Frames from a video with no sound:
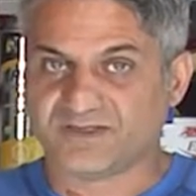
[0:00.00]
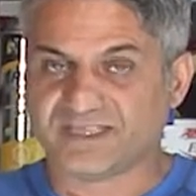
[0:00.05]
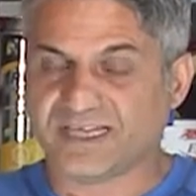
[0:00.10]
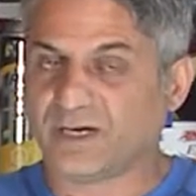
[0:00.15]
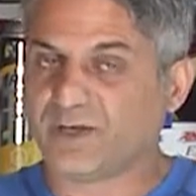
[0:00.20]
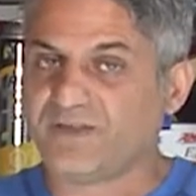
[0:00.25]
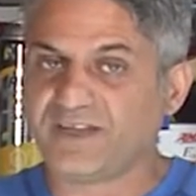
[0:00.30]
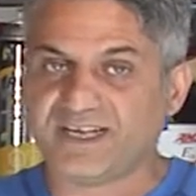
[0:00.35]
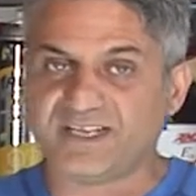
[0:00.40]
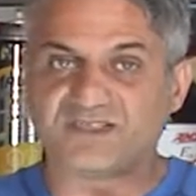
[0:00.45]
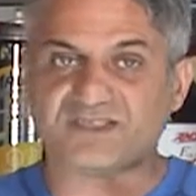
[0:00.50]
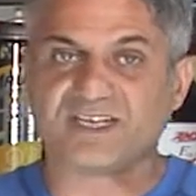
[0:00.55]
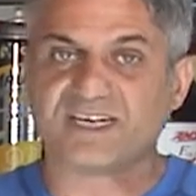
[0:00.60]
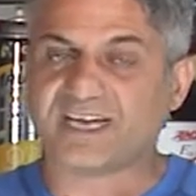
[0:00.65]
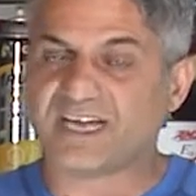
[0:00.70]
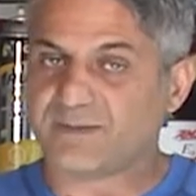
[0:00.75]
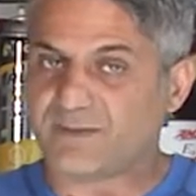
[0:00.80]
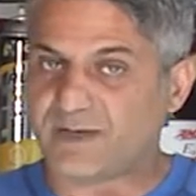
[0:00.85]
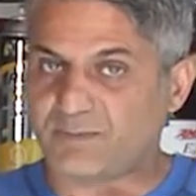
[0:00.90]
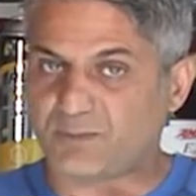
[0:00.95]
So I don't think he's going to
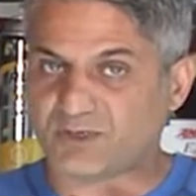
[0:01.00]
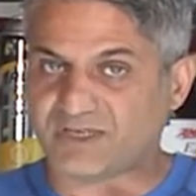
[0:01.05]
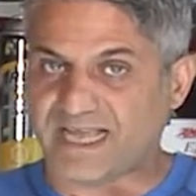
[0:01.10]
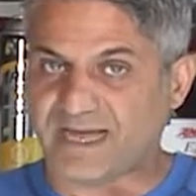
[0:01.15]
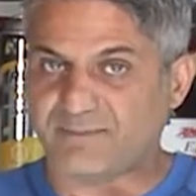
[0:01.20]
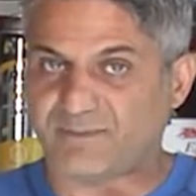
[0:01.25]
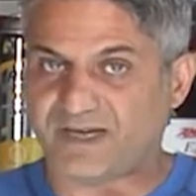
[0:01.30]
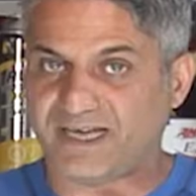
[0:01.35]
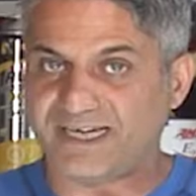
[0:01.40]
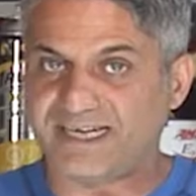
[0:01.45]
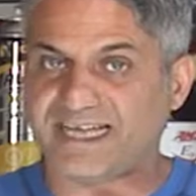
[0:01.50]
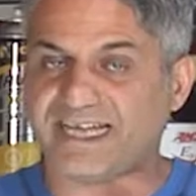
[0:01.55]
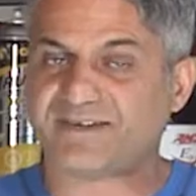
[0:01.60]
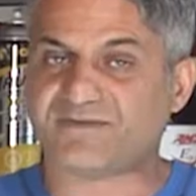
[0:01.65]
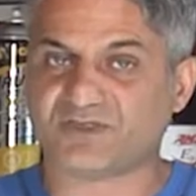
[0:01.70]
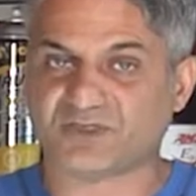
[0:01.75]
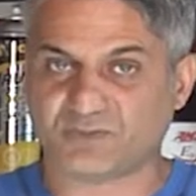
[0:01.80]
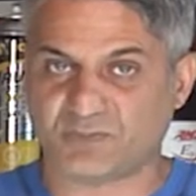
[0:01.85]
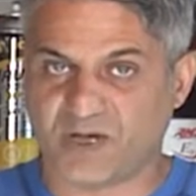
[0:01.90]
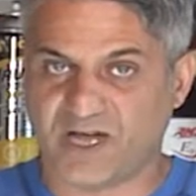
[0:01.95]
come up with that money out of
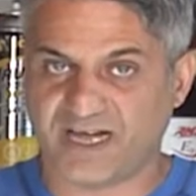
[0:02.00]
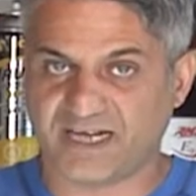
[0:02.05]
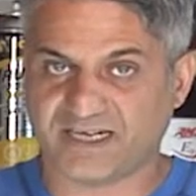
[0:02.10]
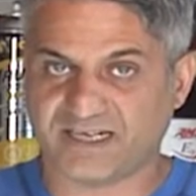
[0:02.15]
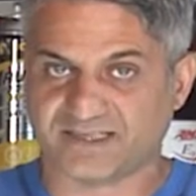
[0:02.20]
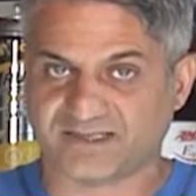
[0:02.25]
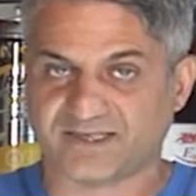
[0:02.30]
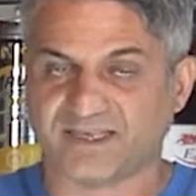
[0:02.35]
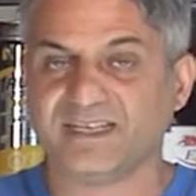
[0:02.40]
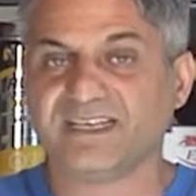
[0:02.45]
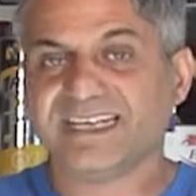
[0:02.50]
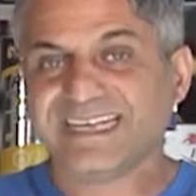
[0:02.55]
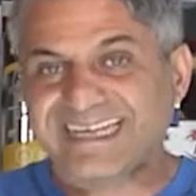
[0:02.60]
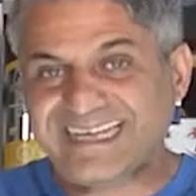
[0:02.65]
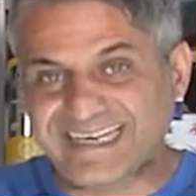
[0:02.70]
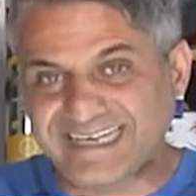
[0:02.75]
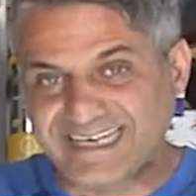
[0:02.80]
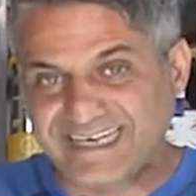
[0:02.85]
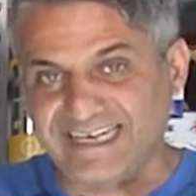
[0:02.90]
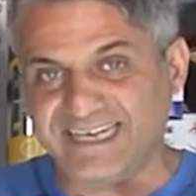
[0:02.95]
his pocket.
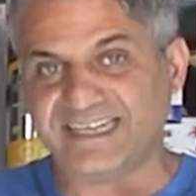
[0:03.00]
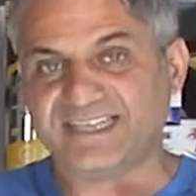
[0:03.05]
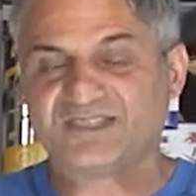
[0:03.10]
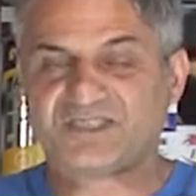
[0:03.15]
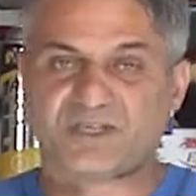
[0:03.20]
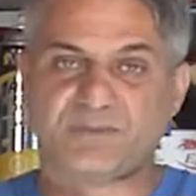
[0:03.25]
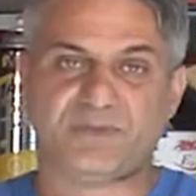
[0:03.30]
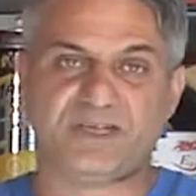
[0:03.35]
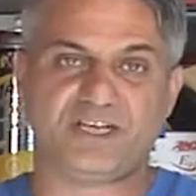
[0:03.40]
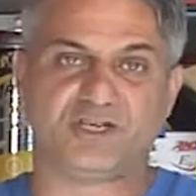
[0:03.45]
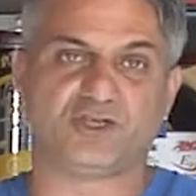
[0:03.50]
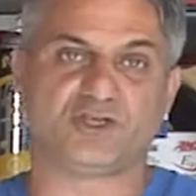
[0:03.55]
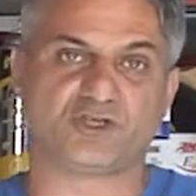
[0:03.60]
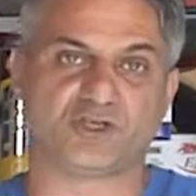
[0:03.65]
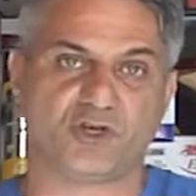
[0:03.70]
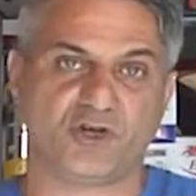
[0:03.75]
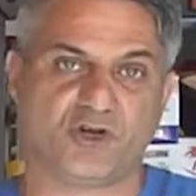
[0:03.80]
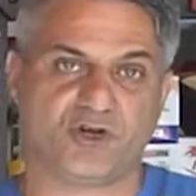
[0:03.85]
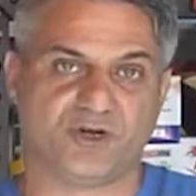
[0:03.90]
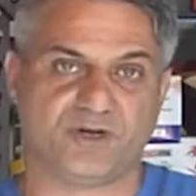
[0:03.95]
He needs to be
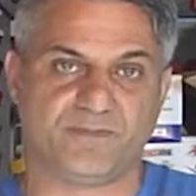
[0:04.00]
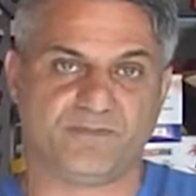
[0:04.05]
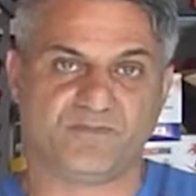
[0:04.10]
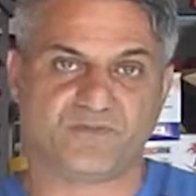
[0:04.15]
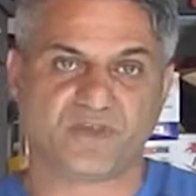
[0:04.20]
insured.